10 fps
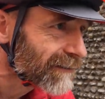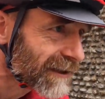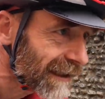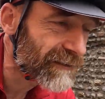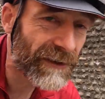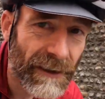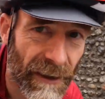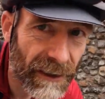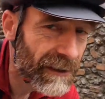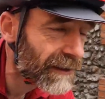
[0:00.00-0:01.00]
who tells
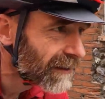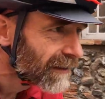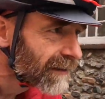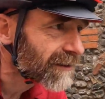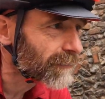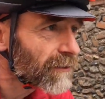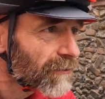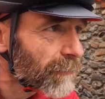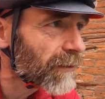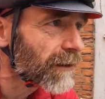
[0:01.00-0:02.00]
her to
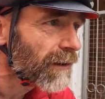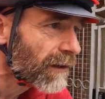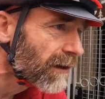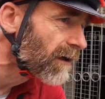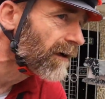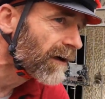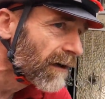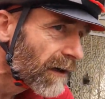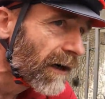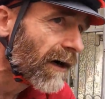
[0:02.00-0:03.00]
build a model
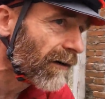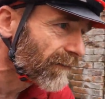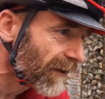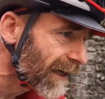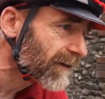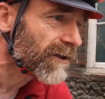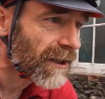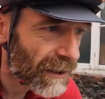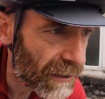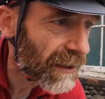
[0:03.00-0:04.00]
of the
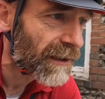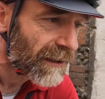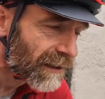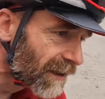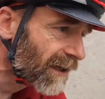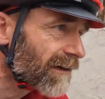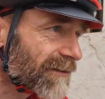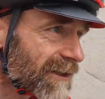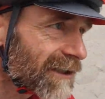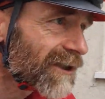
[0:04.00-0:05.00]
house
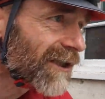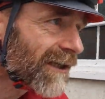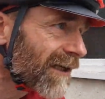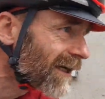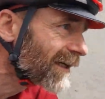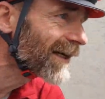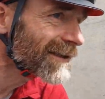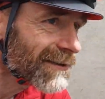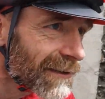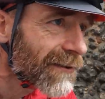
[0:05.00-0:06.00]
of Assumption in
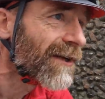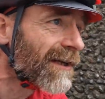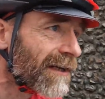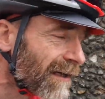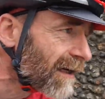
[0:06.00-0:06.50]
Nazareth,